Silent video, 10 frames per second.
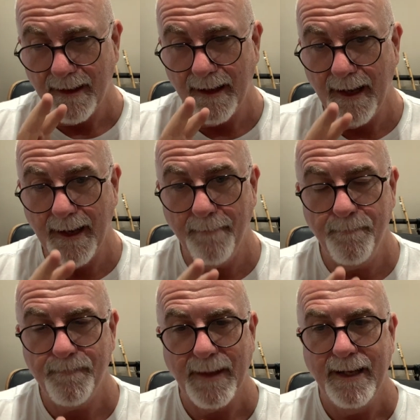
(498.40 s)

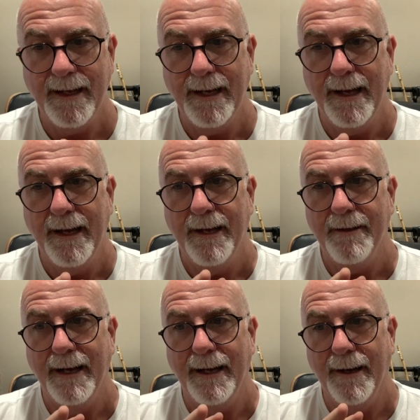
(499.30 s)
Anne
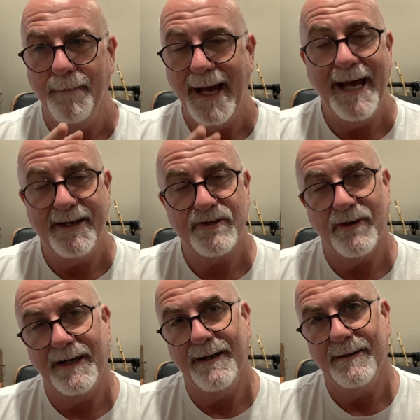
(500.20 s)
is
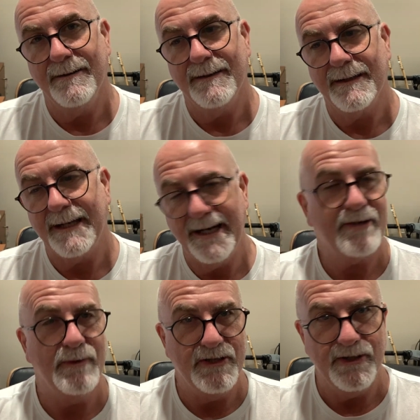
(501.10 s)
trying to connect
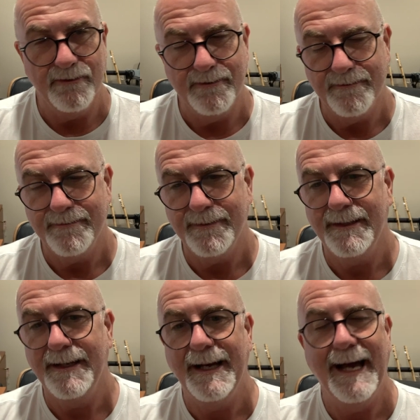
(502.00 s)
with Jill
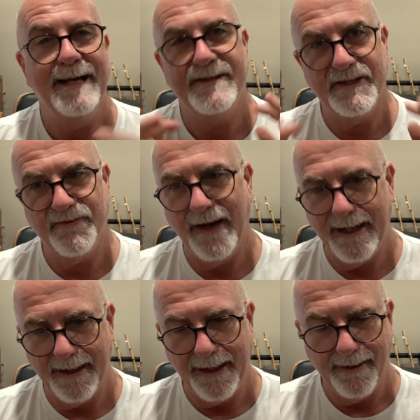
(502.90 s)
and she's
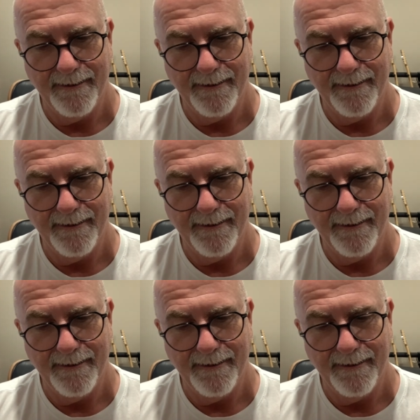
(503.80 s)
failing.